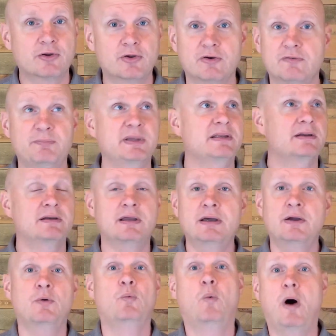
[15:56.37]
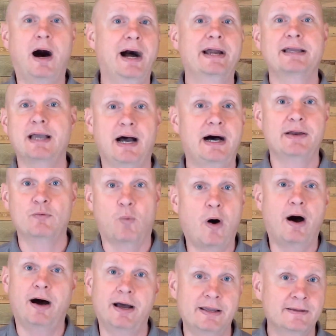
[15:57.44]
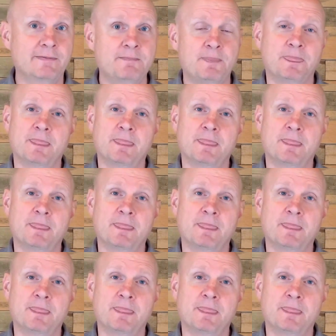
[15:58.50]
could have been, "Why, God, why?"